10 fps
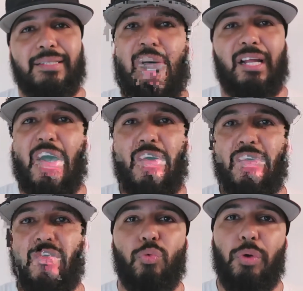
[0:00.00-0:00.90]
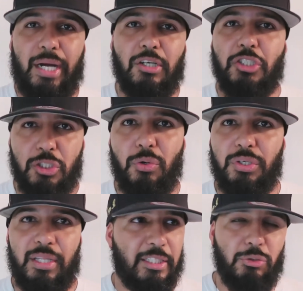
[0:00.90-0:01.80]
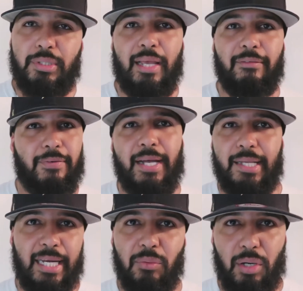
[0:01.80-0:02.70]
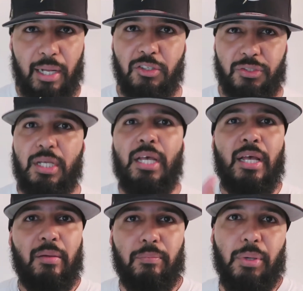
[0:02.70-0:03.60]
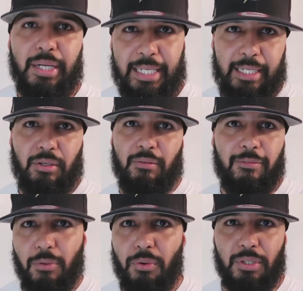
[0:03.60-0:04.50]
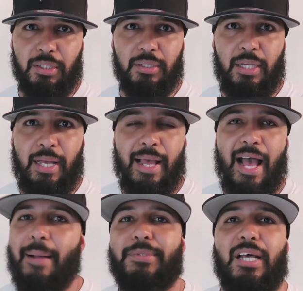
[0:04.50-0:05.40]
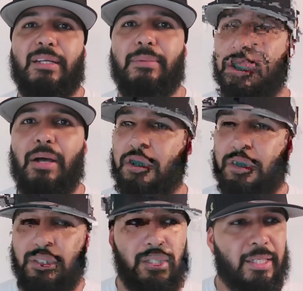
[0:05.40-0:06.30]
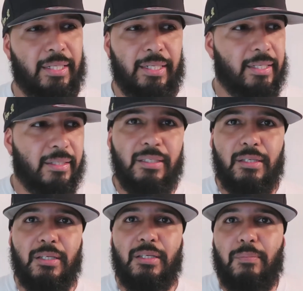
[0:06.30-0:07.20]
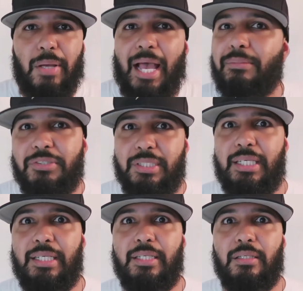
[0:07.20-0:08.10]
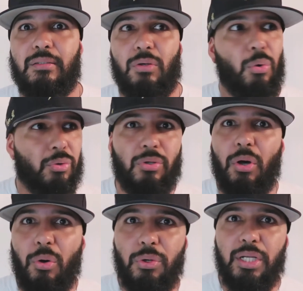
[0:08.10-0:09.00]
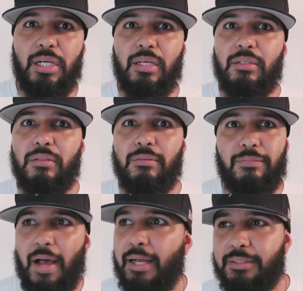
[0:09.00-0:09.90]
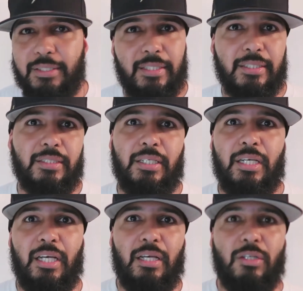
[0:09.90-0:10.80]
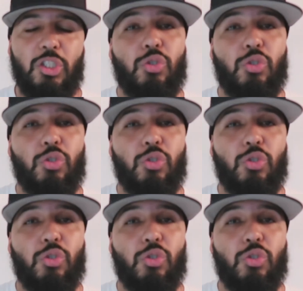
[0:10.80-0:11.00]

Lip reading: and we're not talking about rare soda that you can't find anywhere else but here in Florida. I'm talking about Pepsi, Coca-Cola, Fanta,